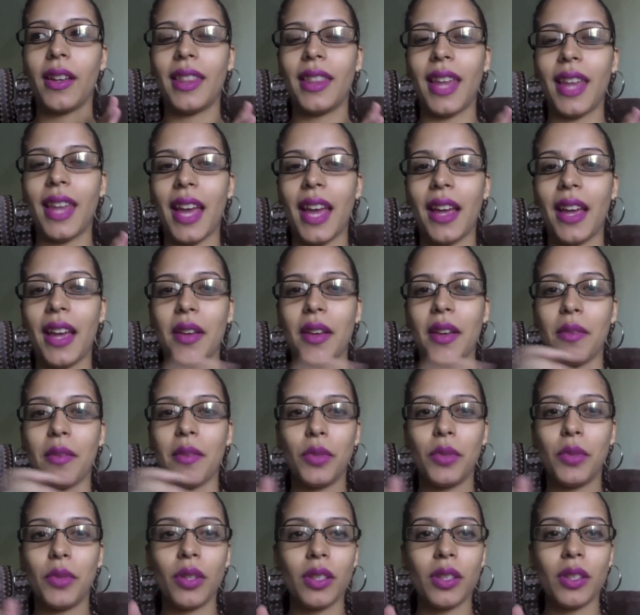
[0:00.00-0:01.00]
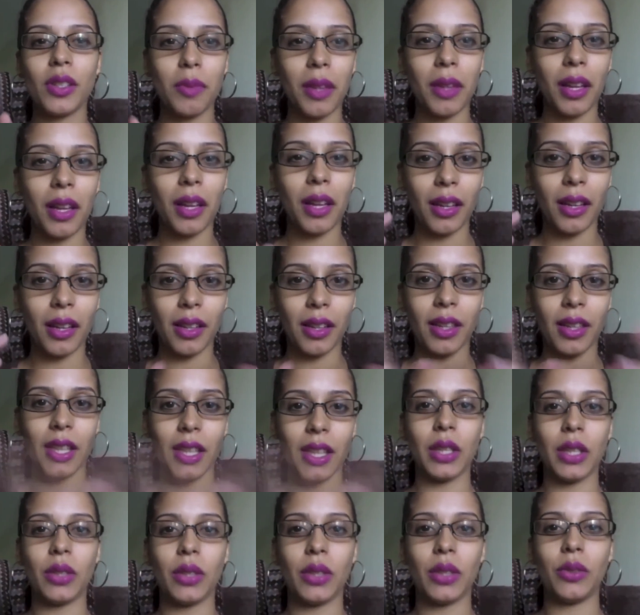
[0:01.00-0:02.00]
that mucus plug
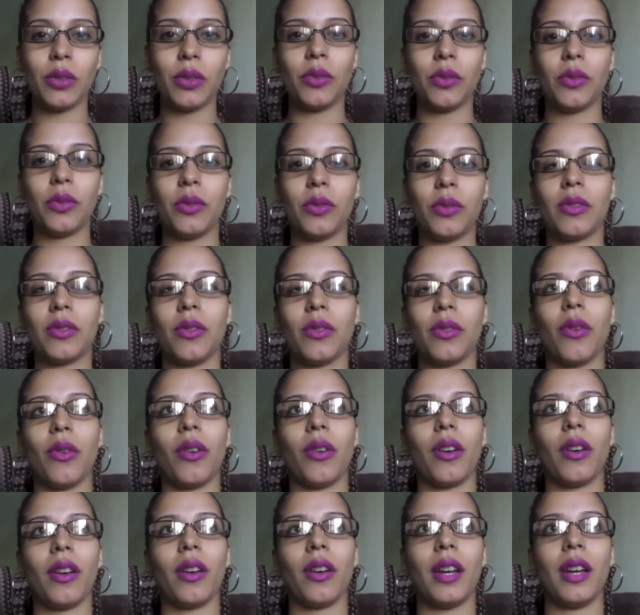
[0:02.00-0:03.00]
that you lose or